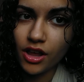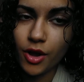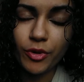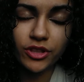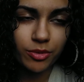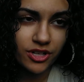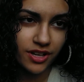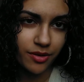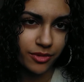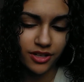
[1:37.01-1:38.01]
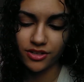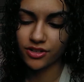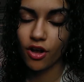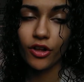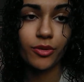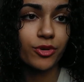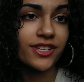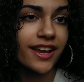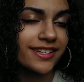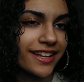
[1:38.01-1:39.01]
And what the percent means is called the
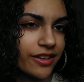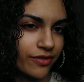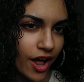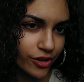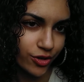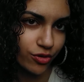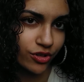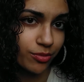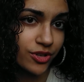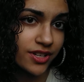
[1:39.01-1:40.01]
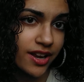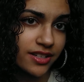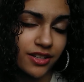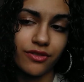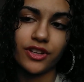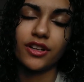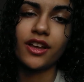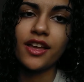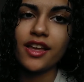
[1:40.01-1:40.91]
percent daily value, or the percent DV.